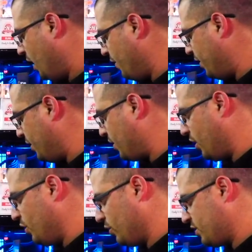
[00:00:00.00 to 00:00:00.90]
and then you
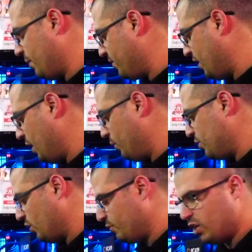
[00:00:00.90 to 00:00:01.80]
got your scimitar,
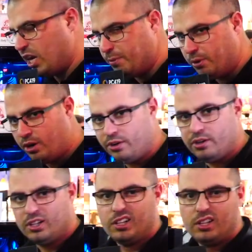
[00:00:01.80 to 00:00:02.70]
which is obviously
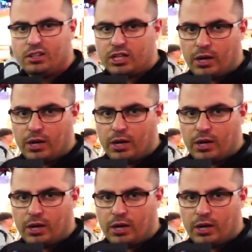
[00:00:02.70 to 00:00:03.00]
MMO,